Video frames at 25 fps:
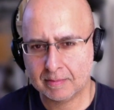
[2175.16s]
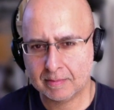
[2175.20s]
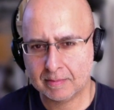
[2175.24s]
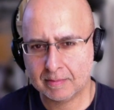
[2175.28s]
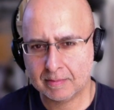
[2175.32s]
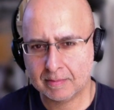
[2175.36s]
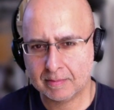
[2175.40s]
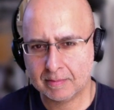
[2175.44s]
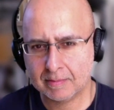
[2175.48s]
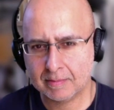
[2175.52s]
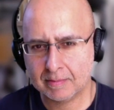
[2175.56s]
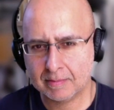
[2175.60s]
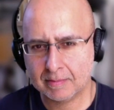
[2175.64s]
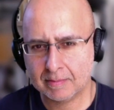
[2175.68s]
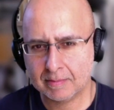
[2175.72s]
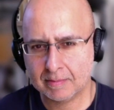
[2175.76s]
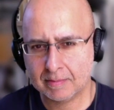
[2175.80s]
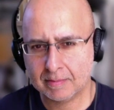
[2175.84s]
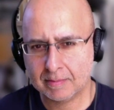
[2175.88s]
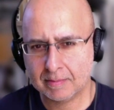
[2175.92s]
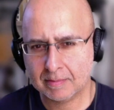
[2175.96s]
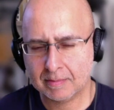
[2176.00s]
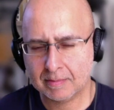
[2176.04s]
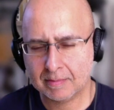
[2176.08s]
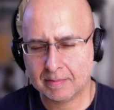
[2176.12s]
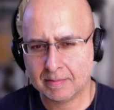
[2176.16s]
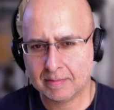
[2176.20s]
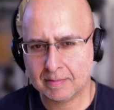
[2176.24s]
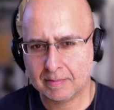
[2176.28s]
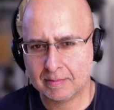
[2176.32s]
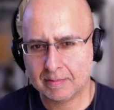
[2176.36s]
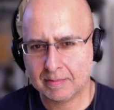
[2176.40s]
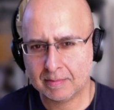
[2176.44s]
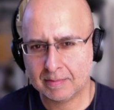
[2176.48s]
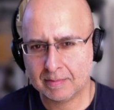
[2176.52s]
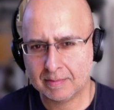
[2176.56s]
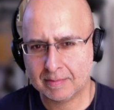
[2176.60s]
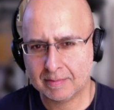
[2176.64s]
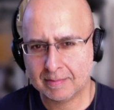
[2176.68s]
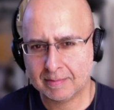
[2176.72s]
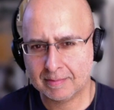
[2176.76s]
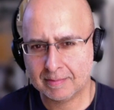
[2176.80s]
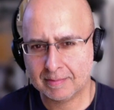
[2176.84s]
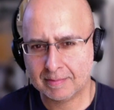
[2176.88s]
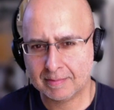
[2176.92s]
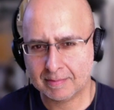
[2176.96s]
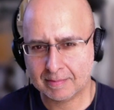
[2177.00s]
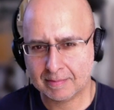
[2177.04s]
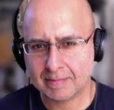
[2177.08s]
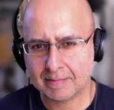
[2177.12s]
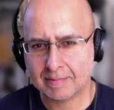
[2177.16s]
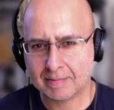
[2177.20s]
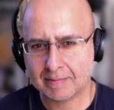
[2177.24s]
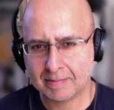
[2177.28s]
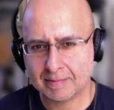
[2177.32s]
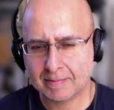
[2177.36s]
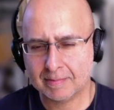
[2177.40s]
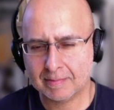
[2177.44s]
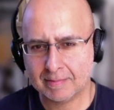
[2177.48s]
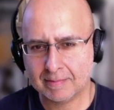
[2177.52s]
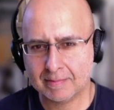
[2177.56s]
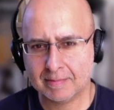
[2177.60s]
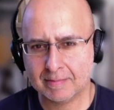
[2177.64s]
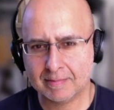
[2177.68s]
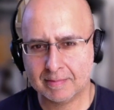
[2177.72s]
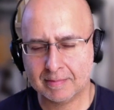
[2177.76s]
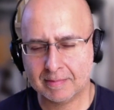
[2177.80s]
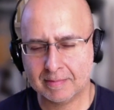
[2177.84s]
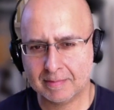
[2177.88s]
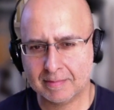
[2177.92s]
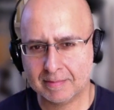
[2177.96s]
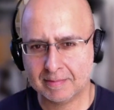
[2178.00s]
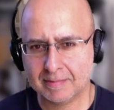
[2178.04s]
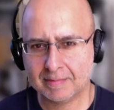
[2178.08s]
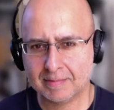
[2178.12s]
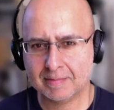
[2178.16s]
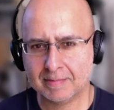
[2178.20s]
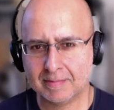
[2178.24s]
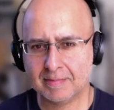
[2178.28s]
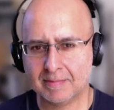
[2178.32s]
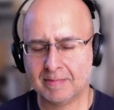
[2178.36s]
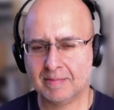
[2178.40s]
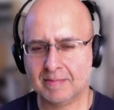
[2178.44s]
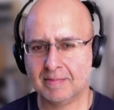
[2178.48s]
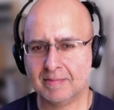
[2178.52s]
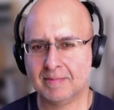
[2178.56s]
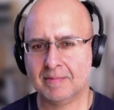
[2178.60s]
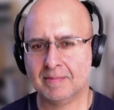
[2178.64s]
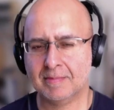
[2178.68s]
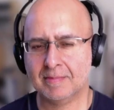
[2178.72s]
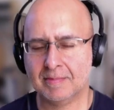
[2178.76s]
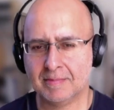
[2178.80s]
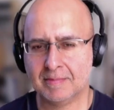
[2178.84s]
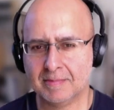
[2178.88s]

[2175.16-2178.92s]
(not speaking)